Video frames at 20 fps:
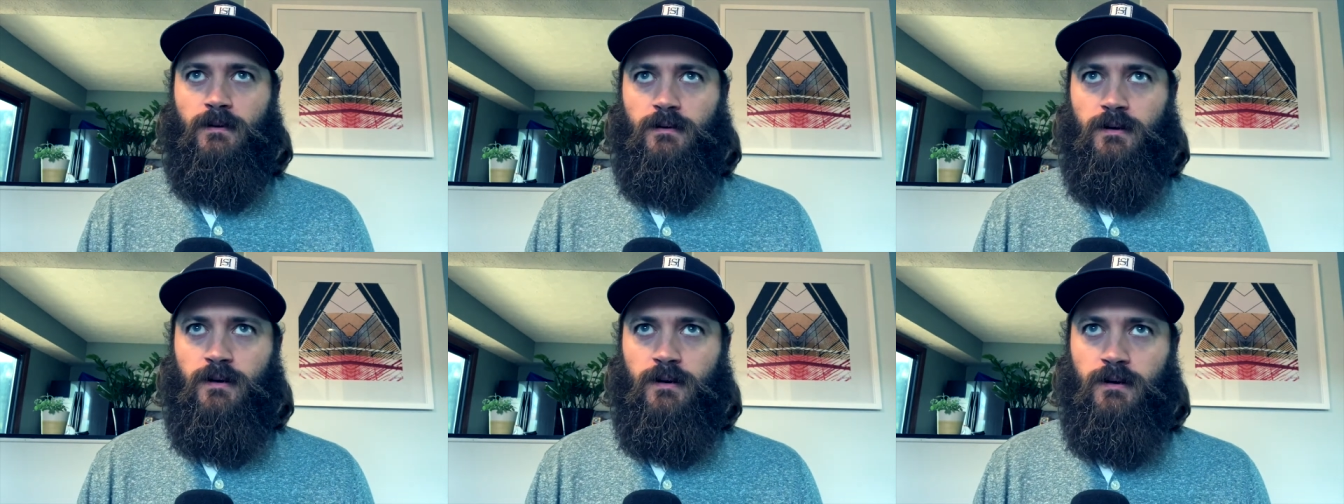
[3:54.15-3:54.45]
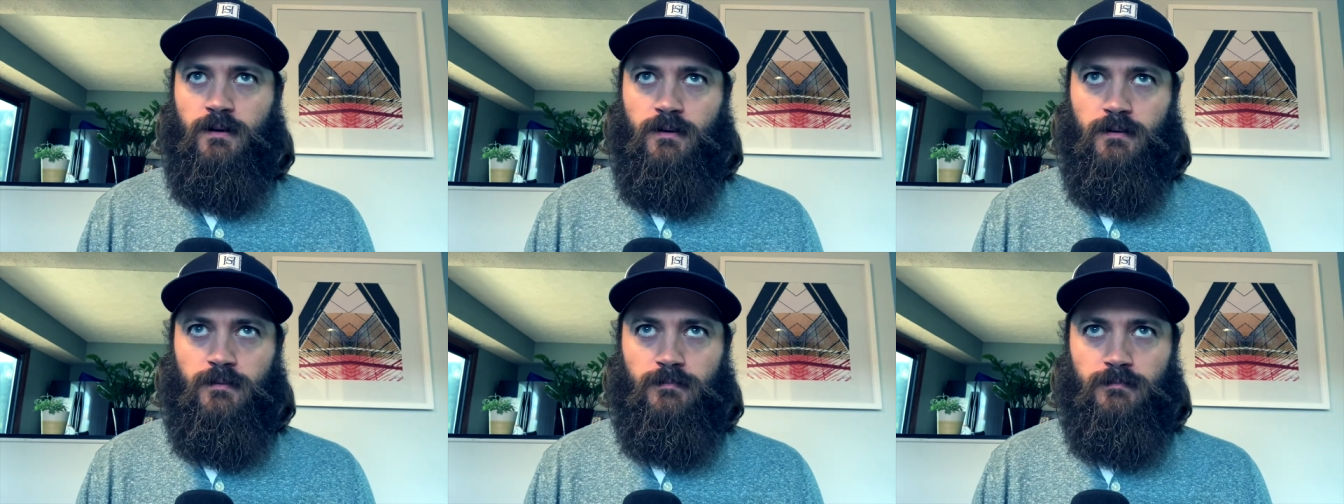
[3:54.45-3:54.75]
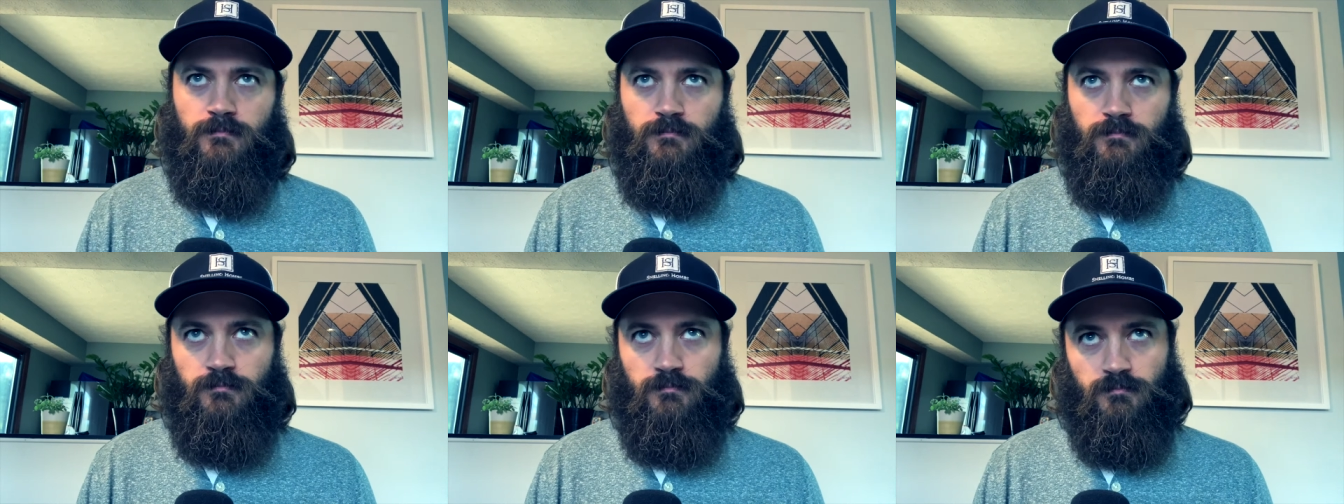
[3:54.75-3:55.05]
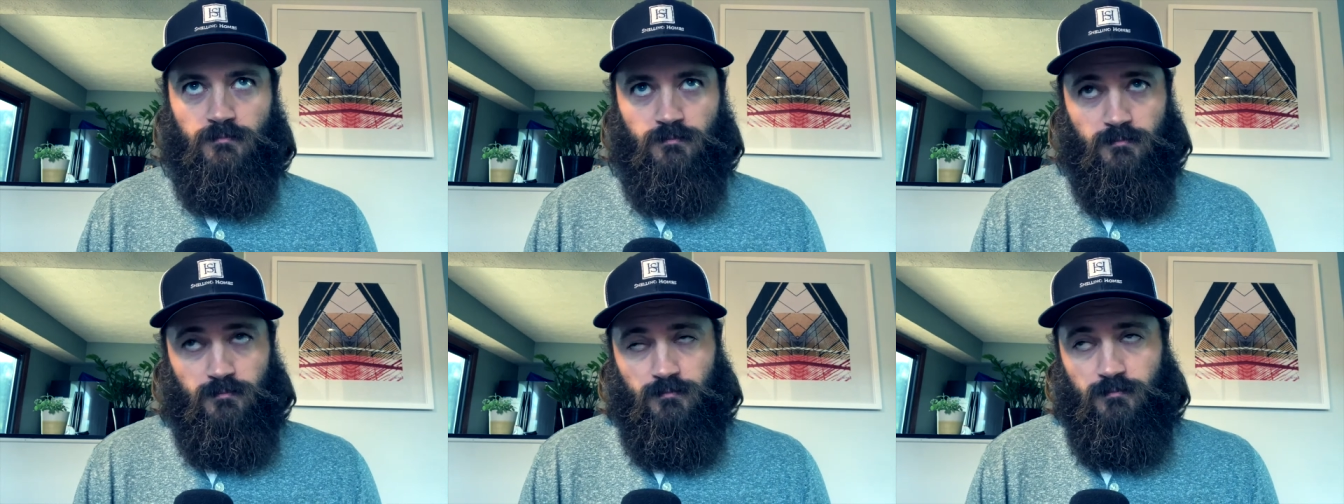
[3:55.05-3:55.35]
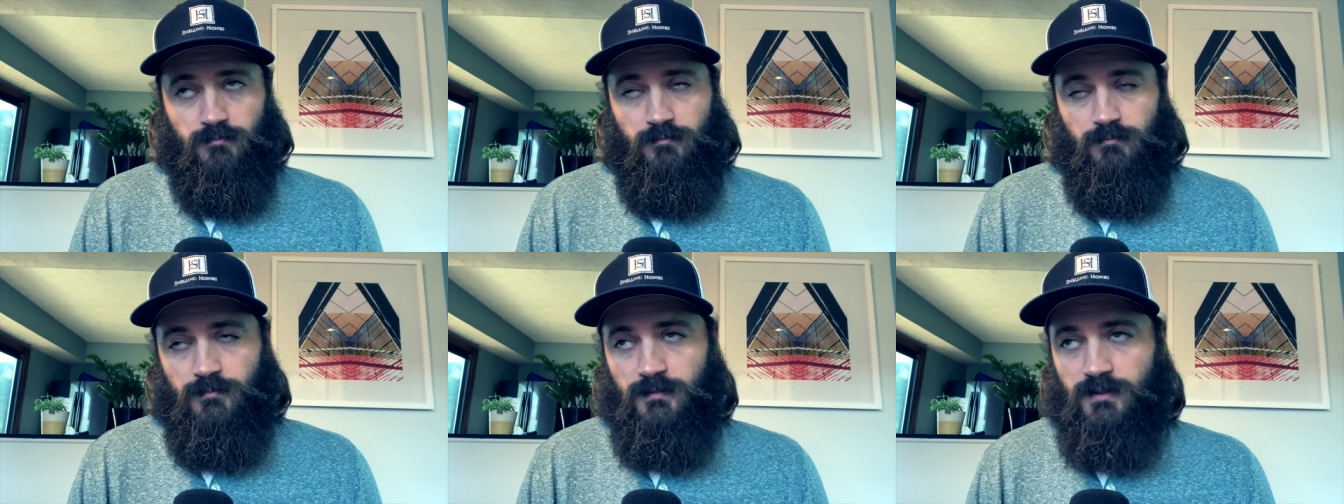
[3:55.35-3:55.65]
um
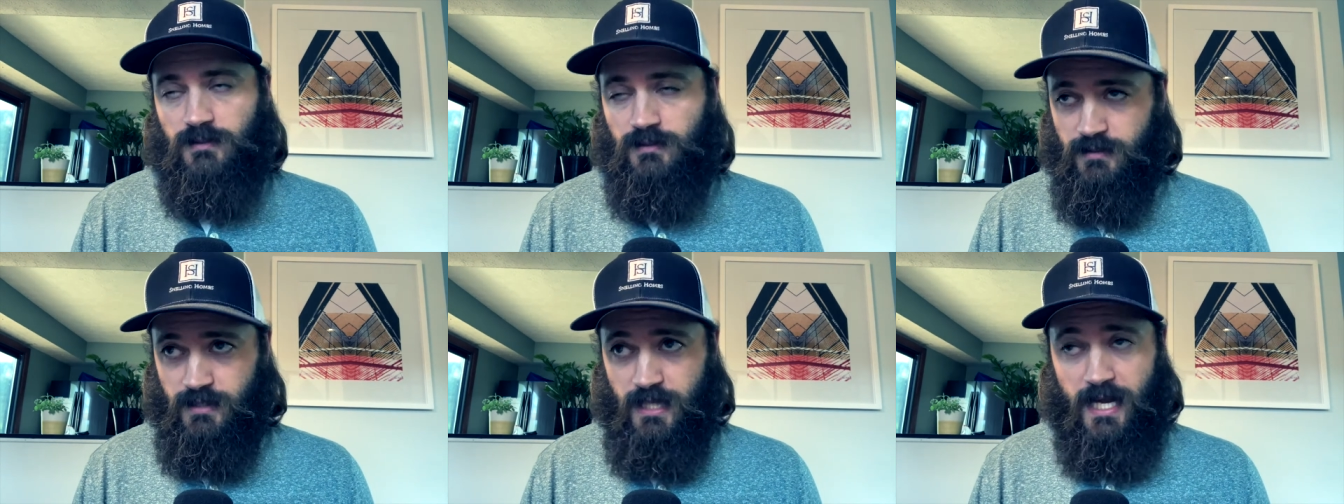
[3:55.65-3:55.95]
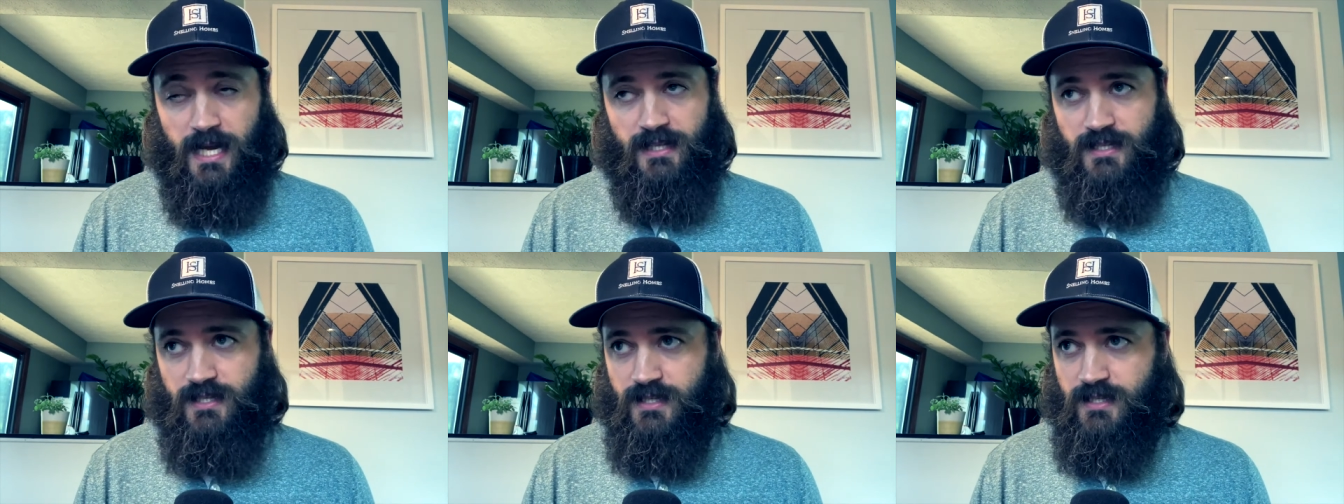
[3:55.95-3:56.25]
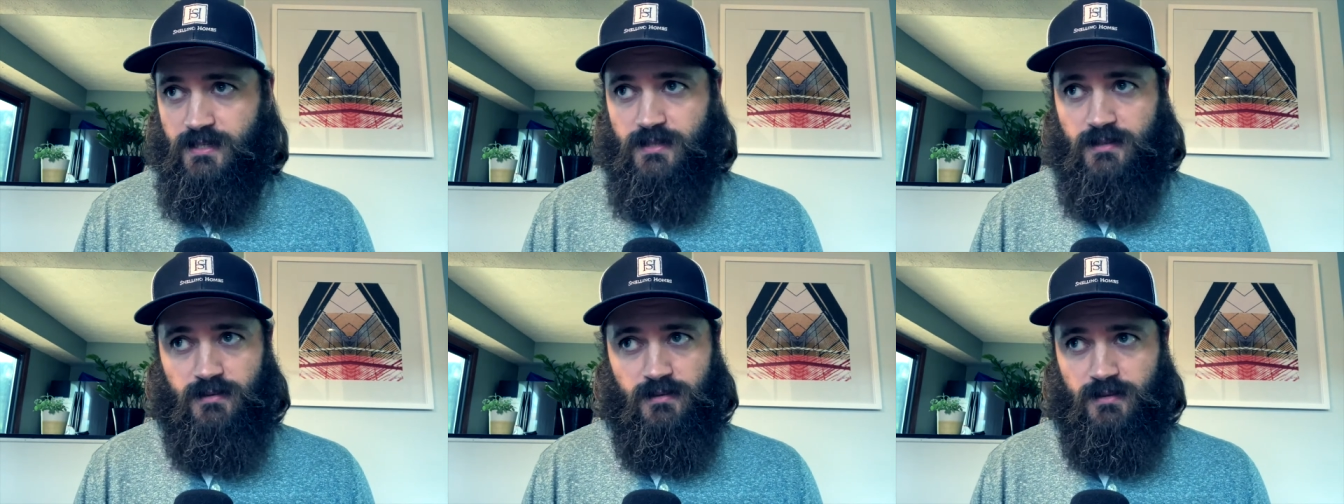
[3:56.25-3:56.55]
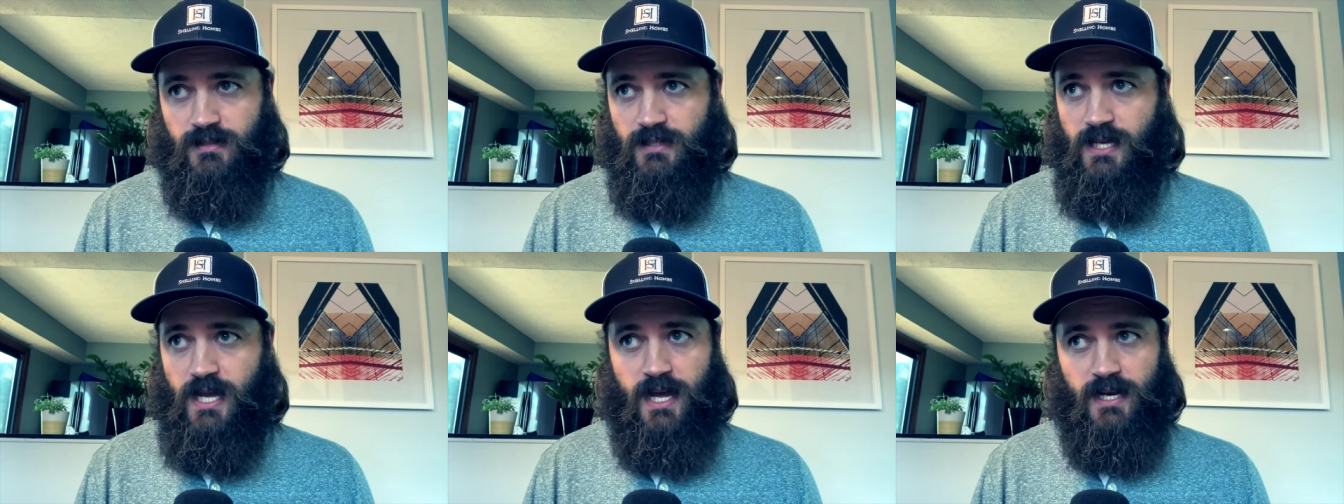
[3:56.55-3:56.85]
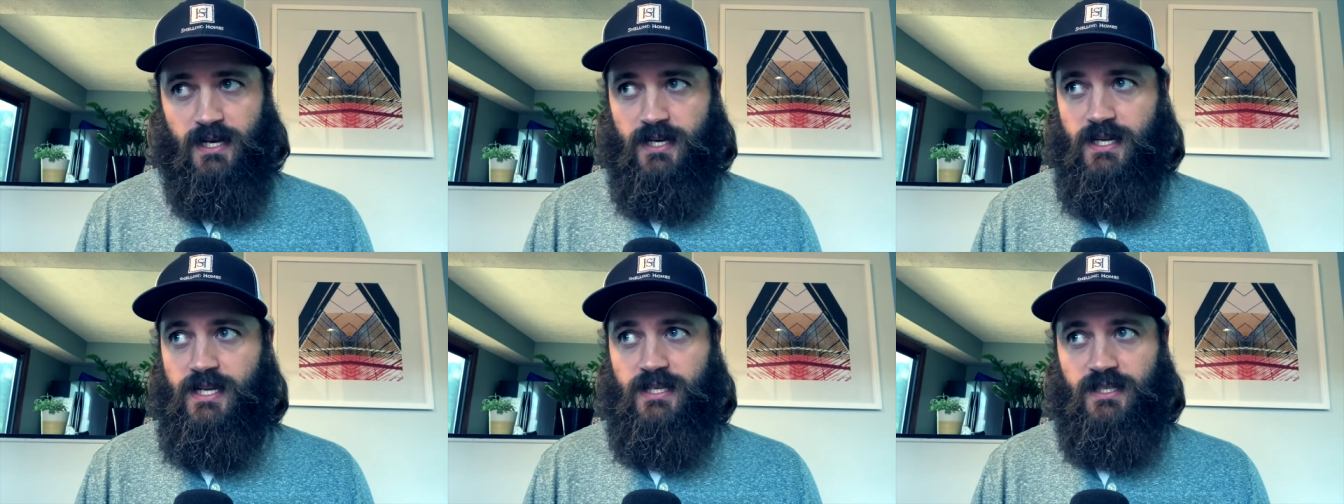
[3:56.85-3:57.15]
that's
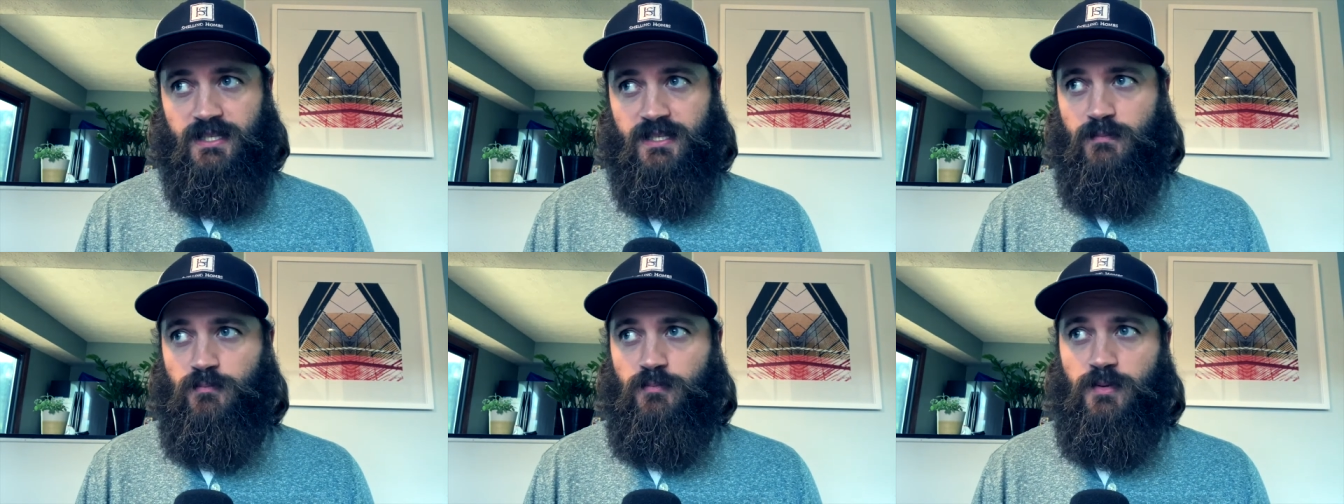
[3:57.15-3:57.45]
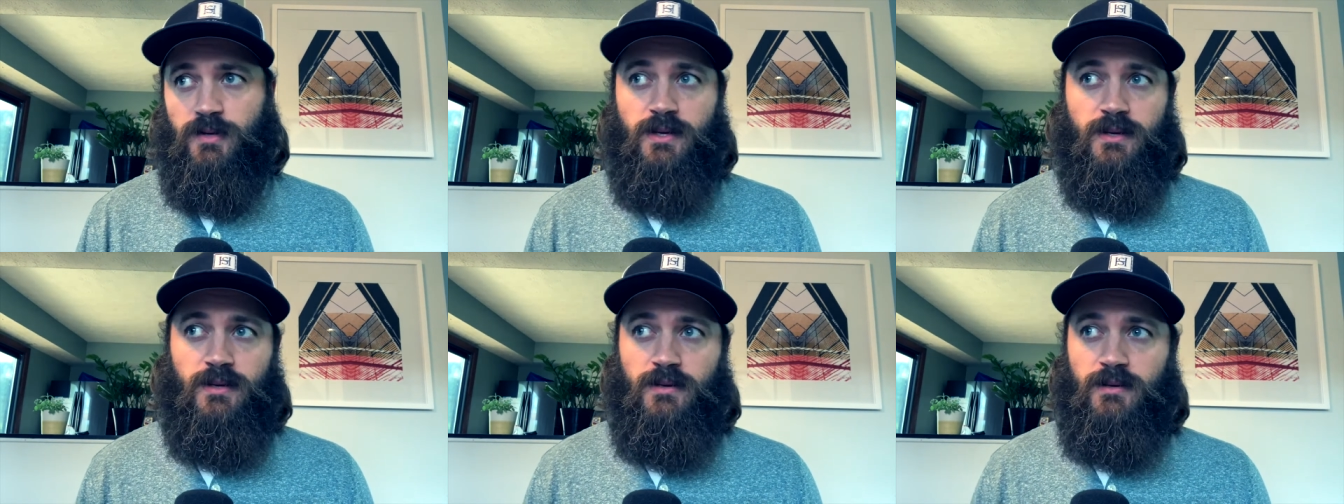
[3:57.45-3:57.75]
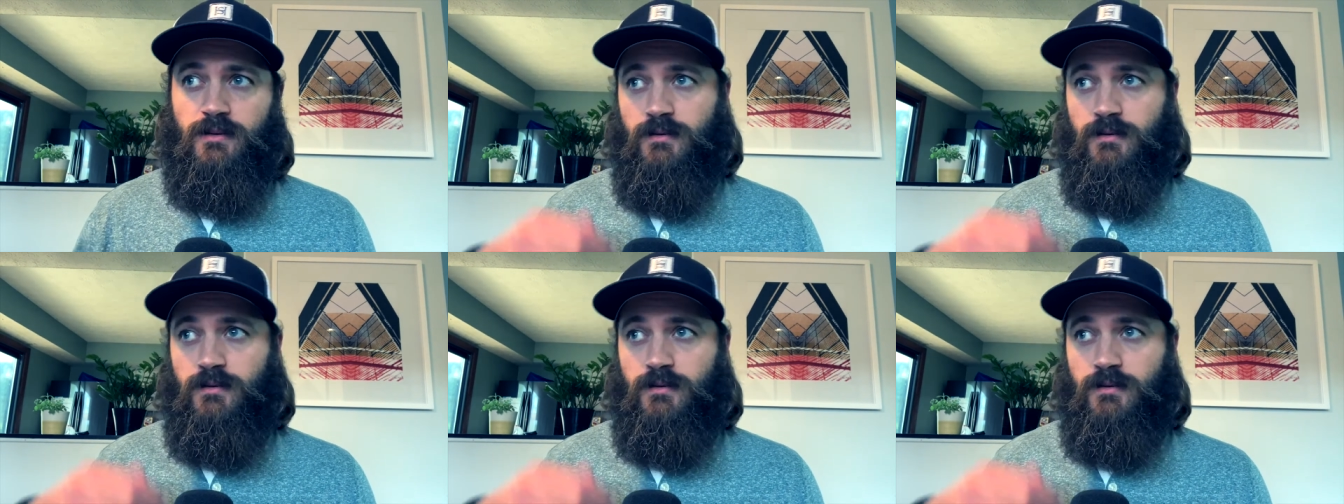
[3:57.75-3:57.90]
that needs to be